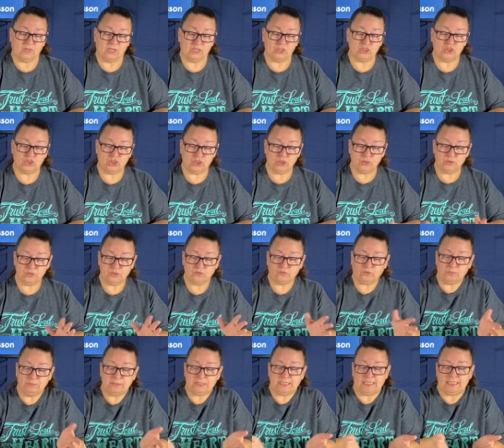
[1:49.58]
Jews
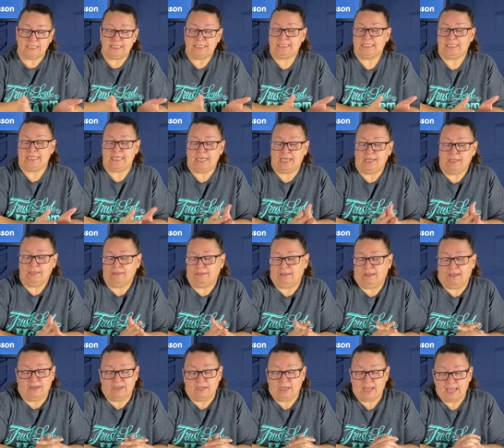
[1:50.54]
from Cilicia
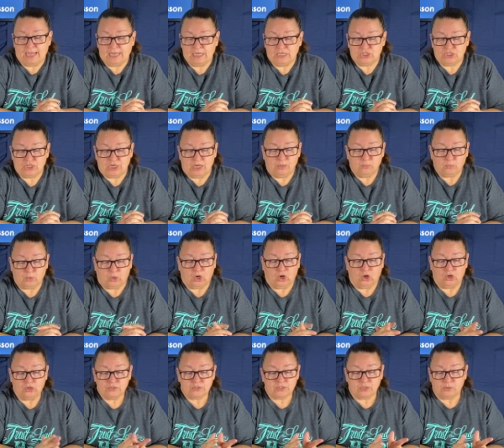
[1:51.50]
and Asia were
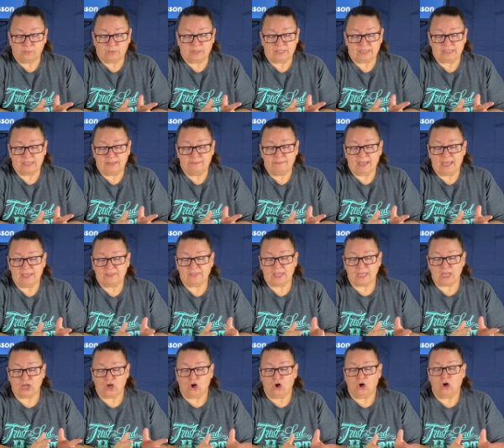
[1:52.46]
also with them, and
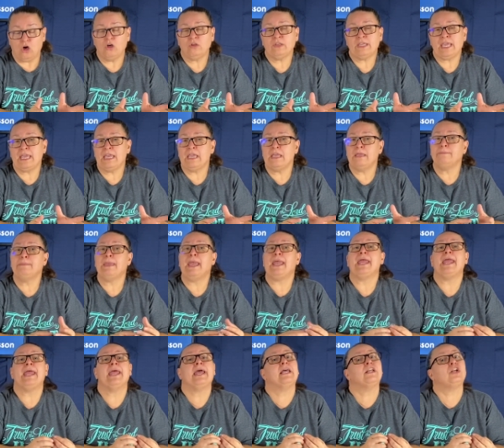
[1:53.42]
they all came
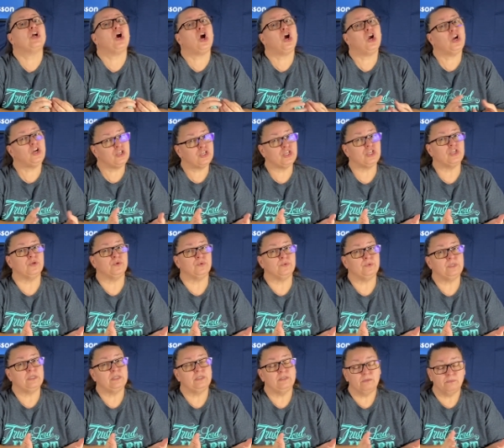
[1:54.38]
and
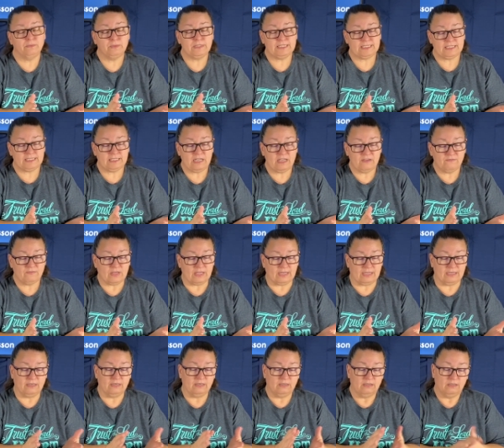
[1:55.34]
argued with
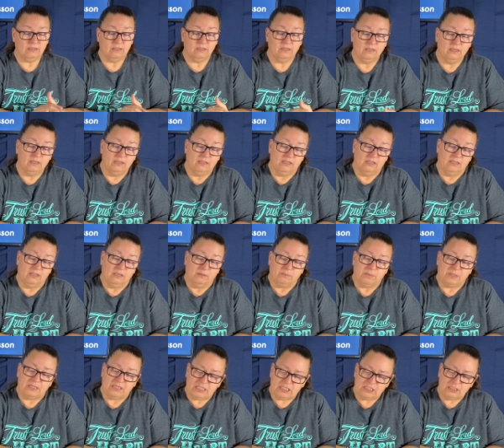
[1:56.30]
Stephen.
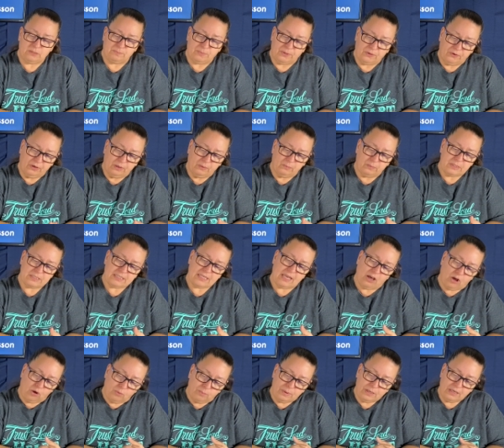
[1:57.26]
But the Spirit was
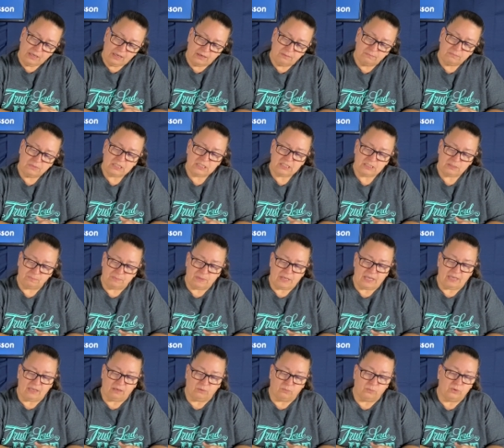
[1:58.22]
helping him to
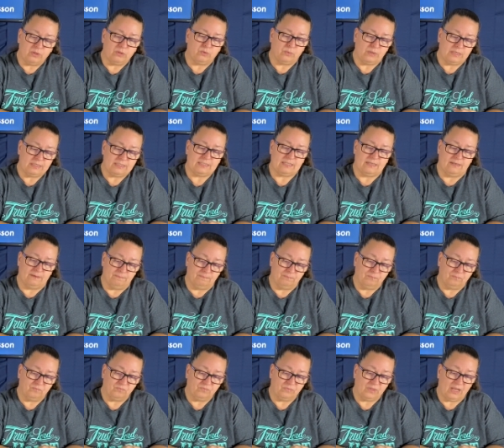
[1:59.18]
speak with wisdom,
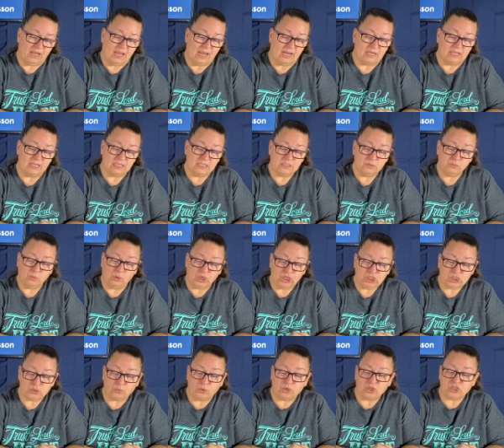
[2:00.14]
and his
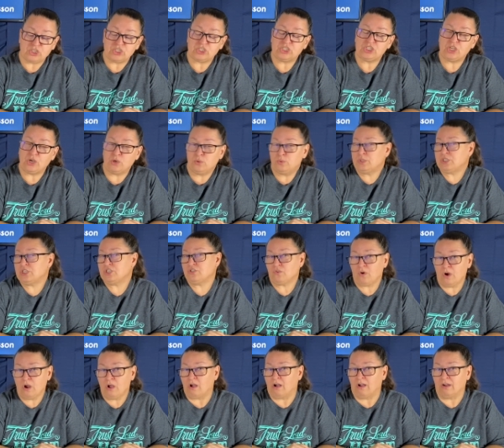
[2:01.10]
words were so
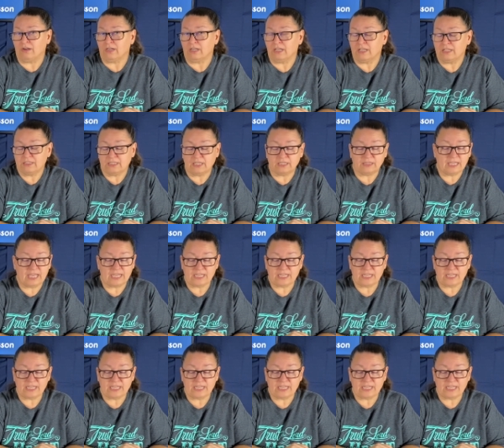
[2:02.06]
strong that they